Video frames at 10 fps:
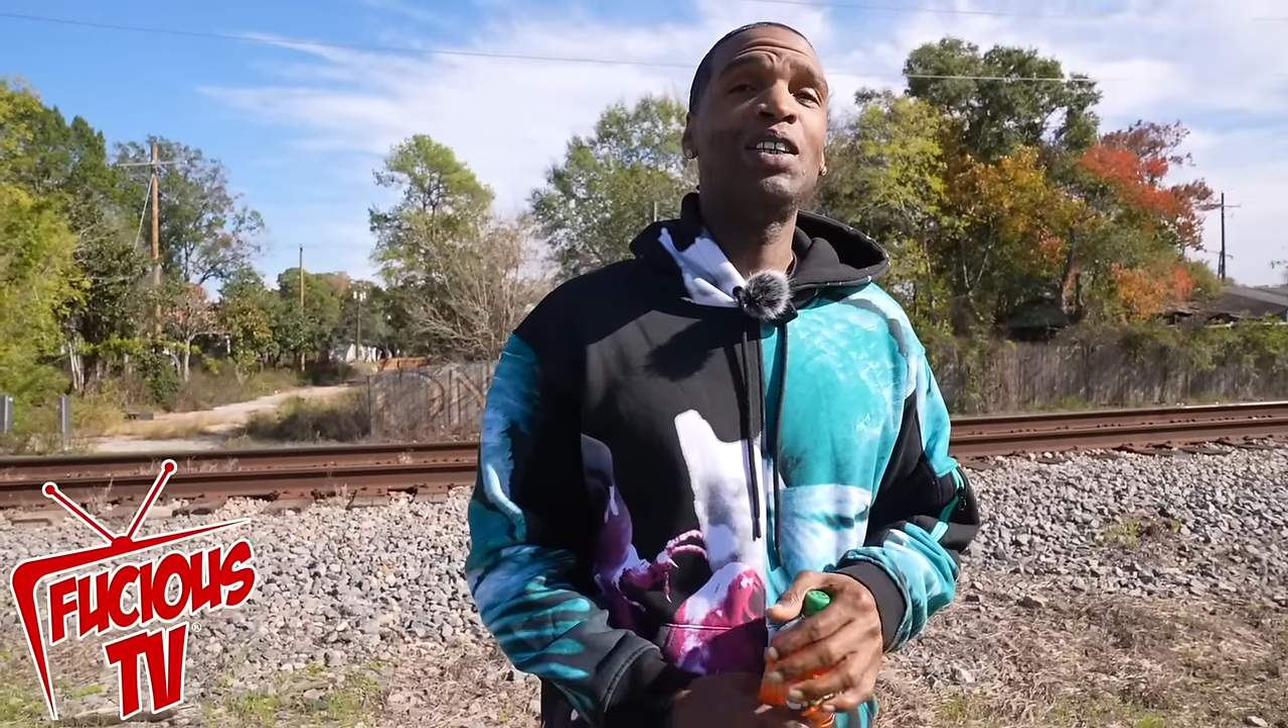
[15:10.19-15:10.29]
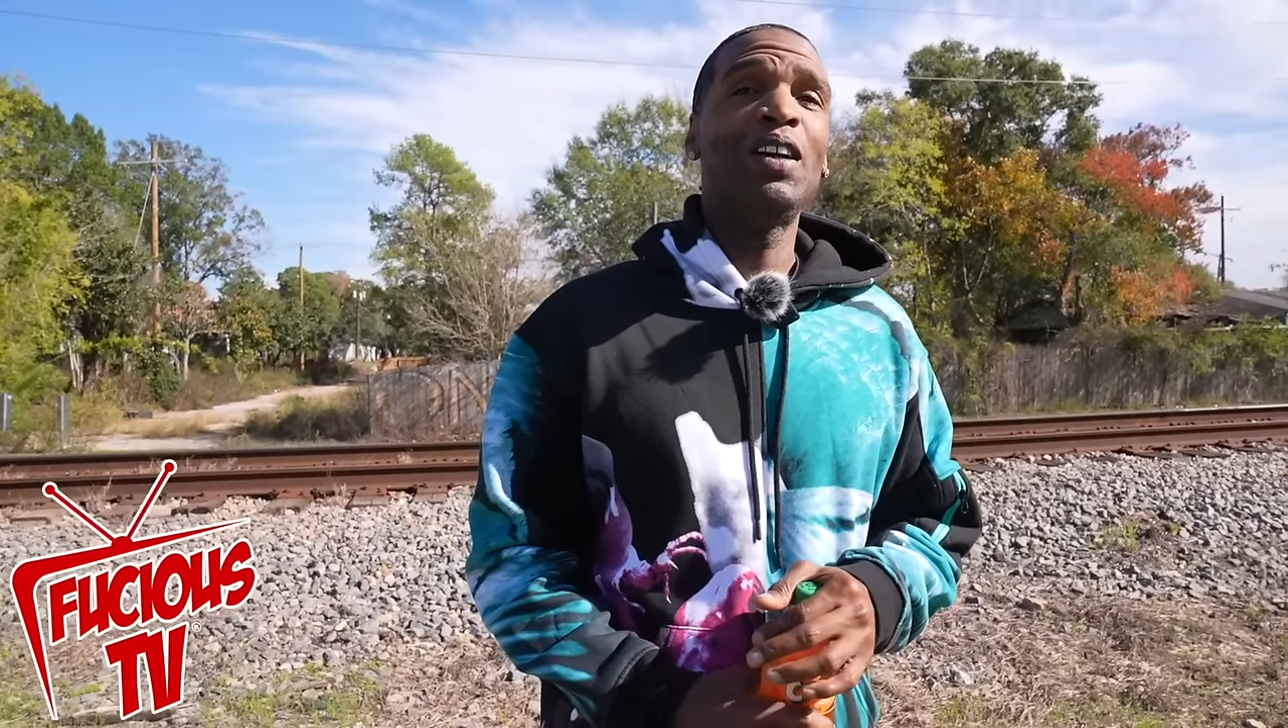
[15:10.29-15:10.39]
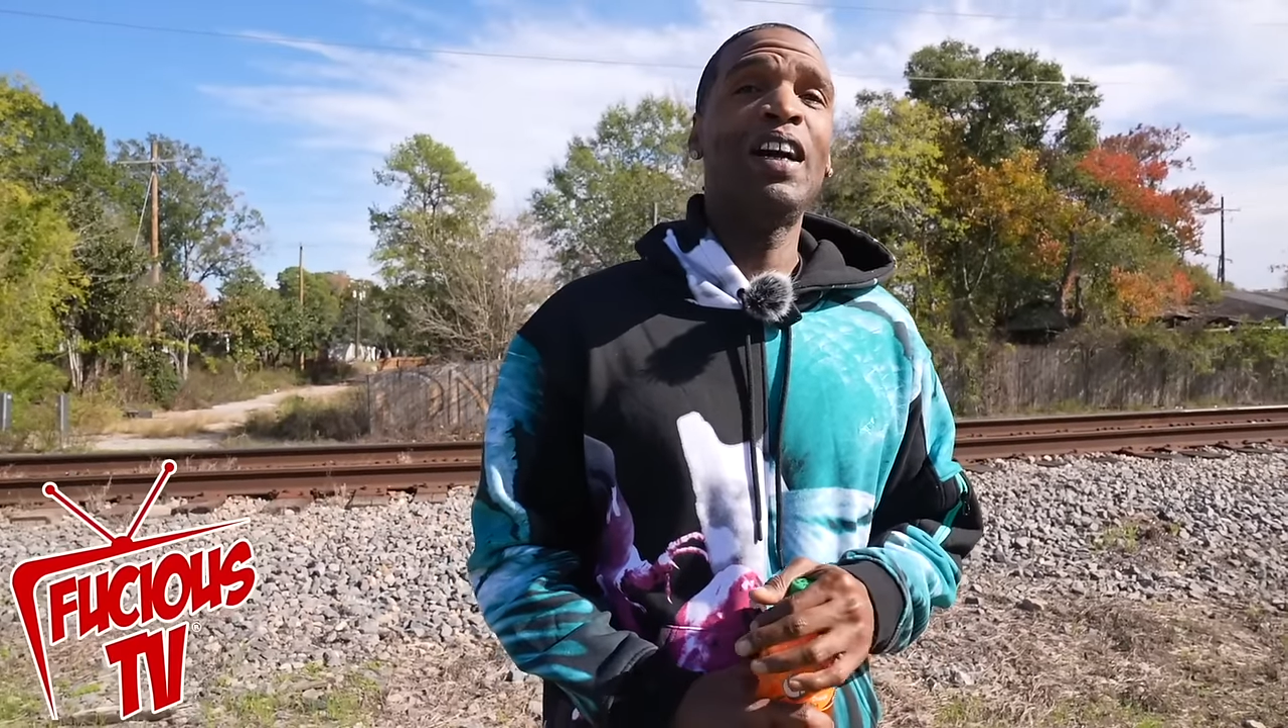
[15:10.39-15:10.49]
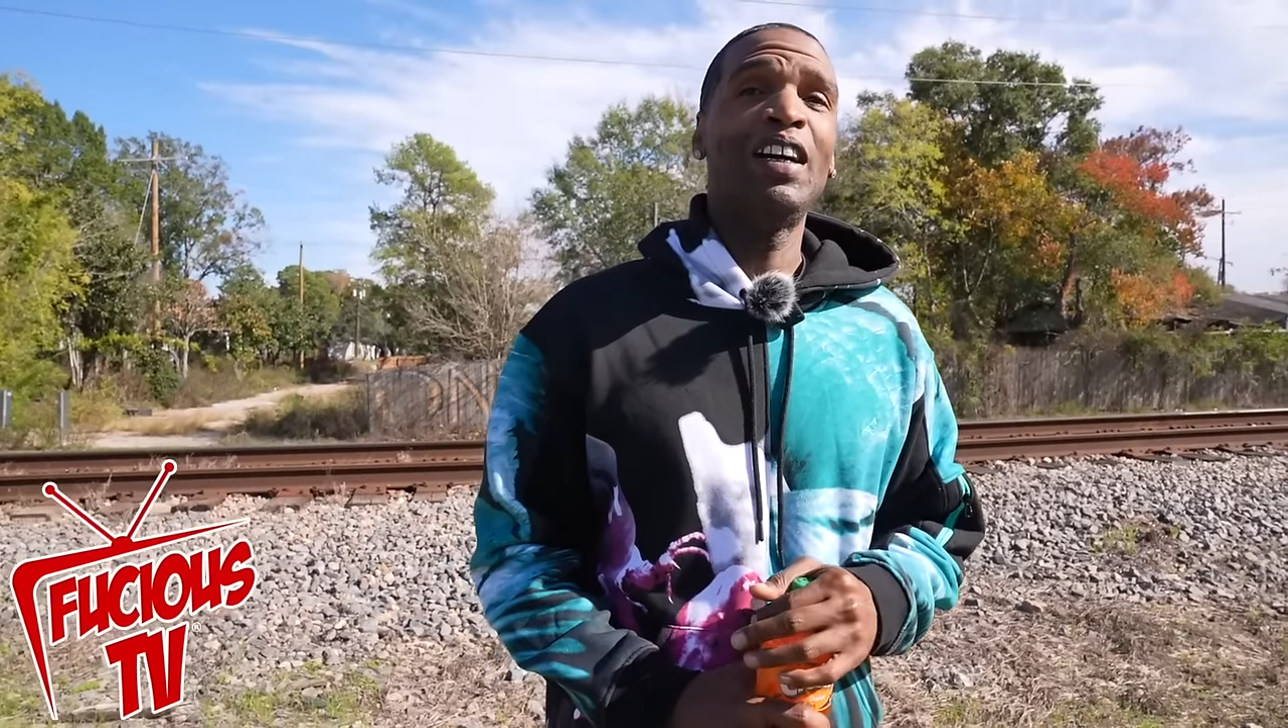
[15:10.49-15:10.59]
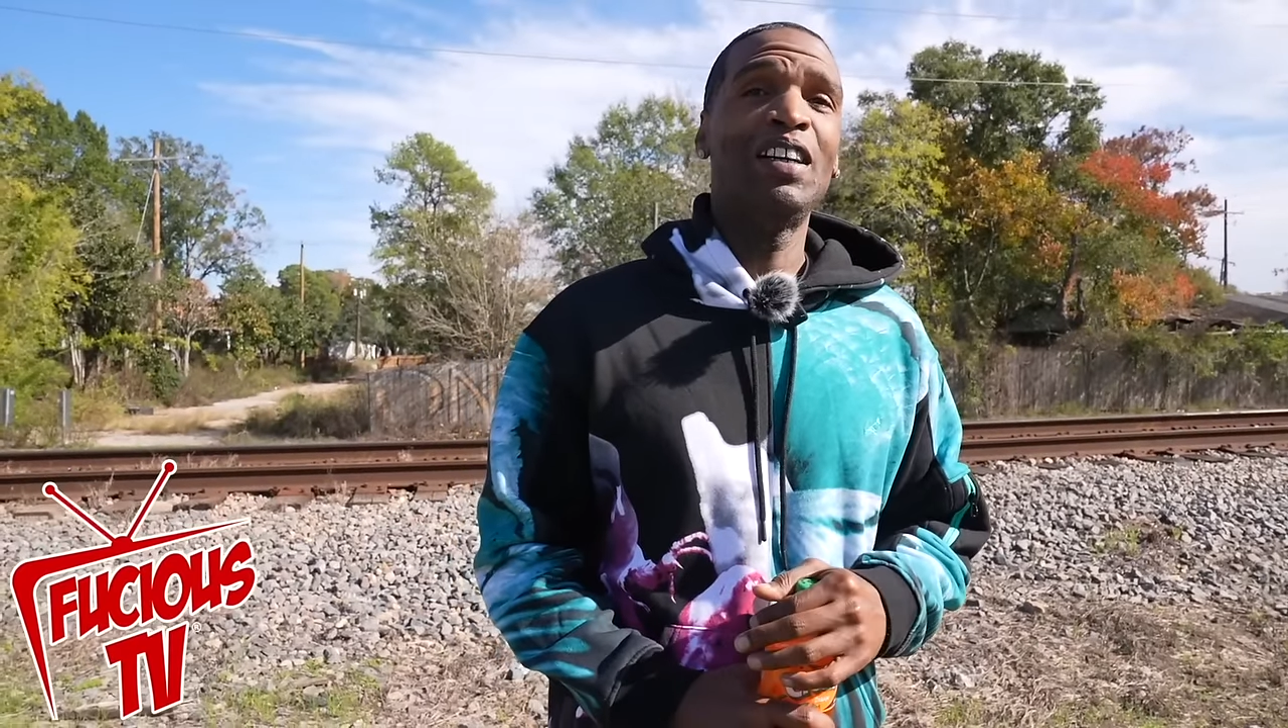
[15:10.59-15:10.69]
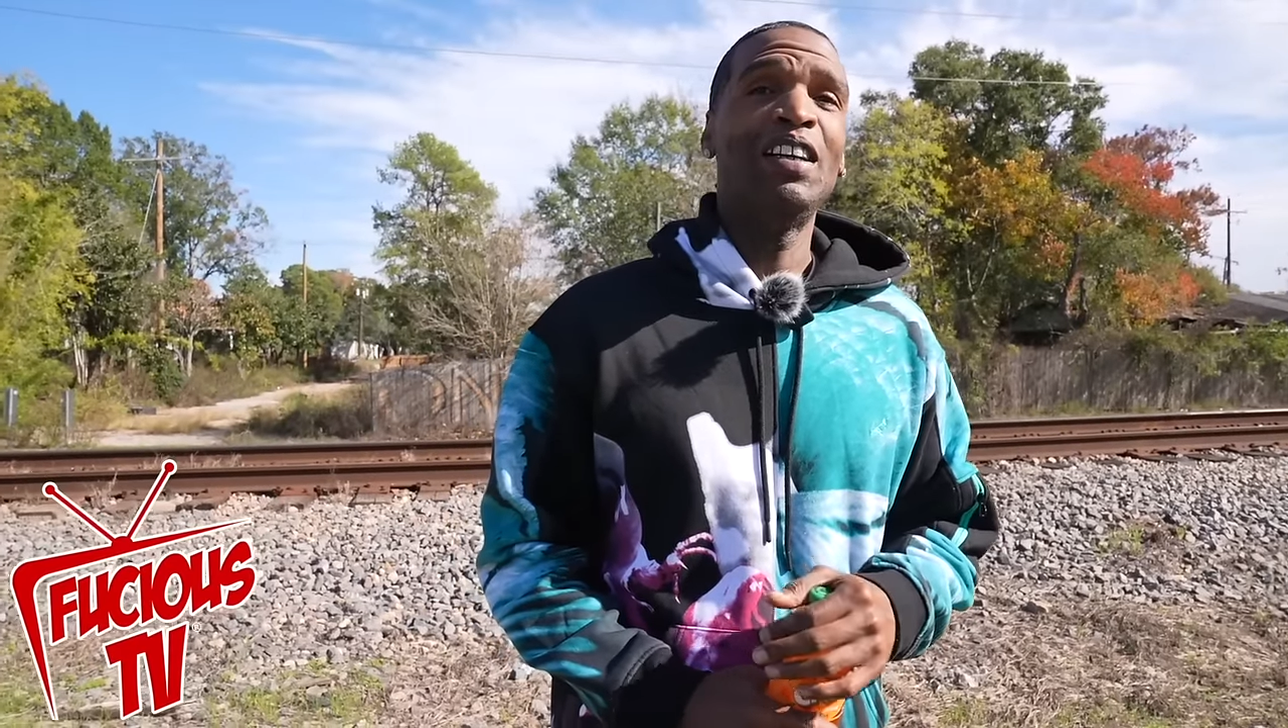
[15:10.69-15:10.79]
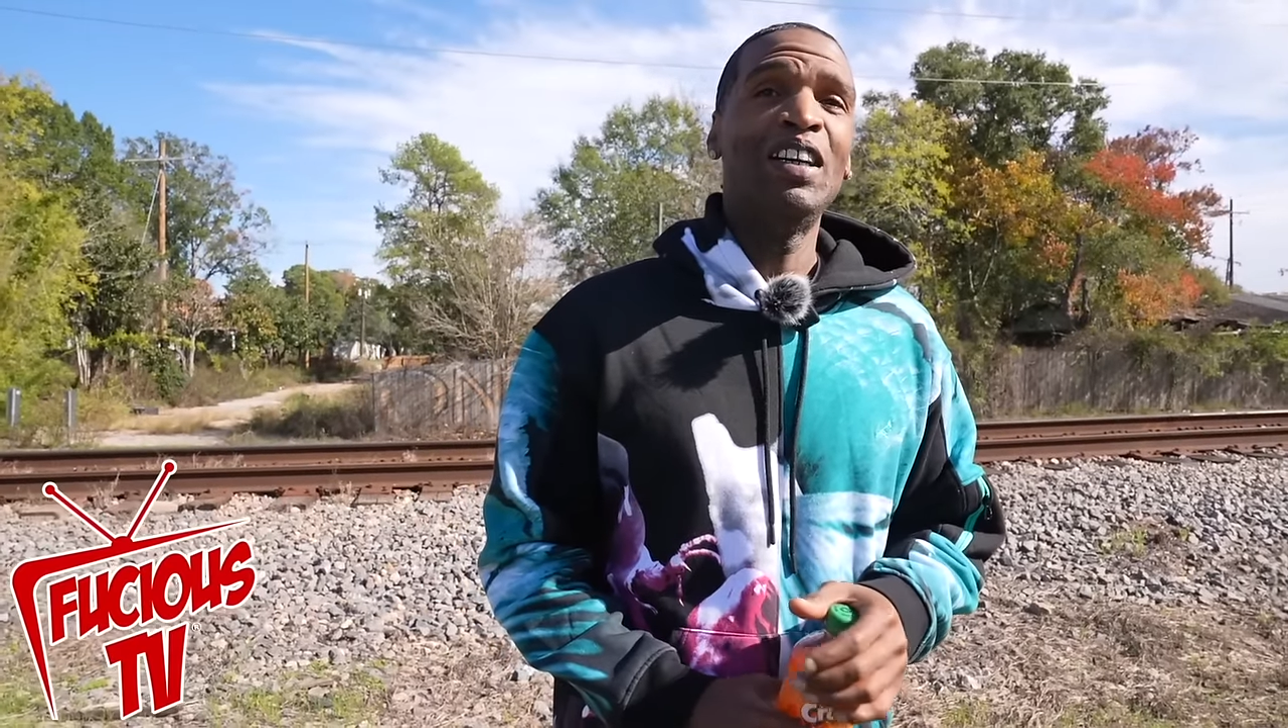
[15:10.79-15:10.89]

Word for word: your life.